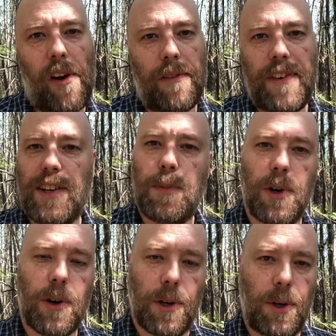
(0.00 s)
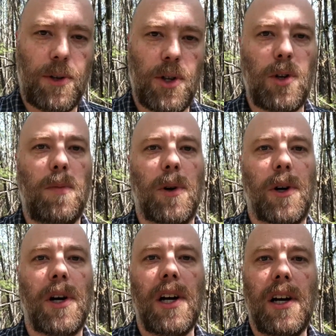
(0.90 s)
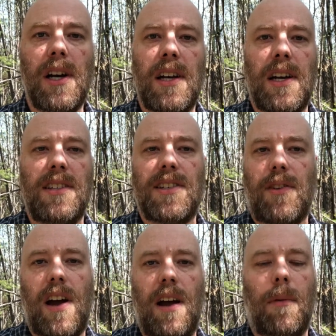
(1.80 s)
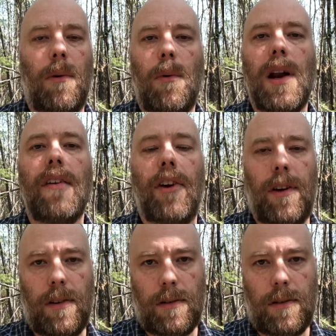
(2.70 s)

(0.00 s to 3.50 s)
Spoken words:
on Facebook or YouTube or Instagram or whatever.